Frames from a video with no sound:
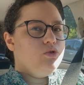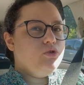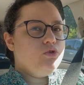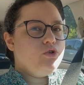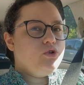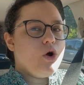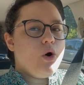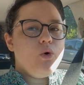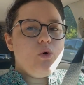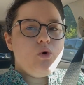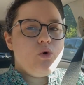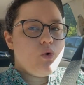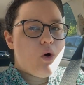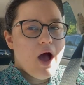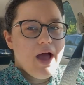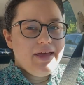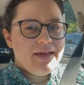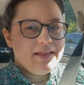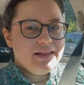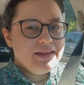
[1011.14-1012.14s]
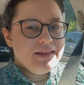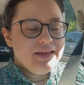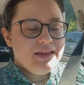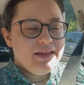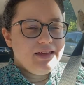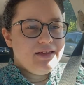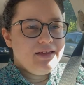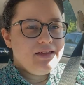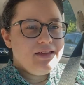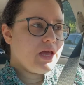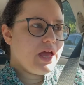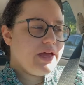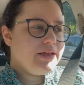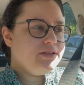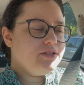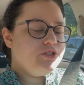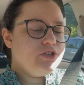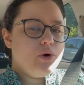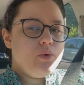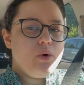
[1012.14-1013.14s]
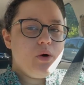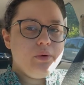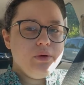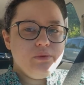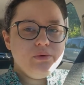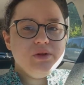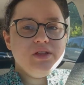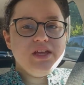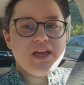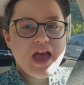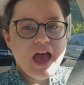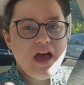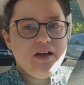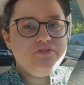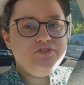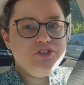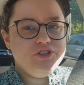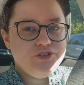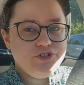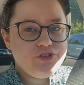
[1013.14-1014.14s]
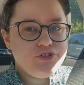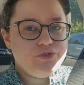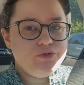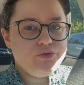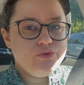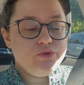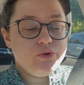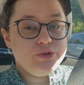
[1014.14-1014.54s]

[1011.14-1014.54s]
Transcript: go quietly. And so what we really have to do,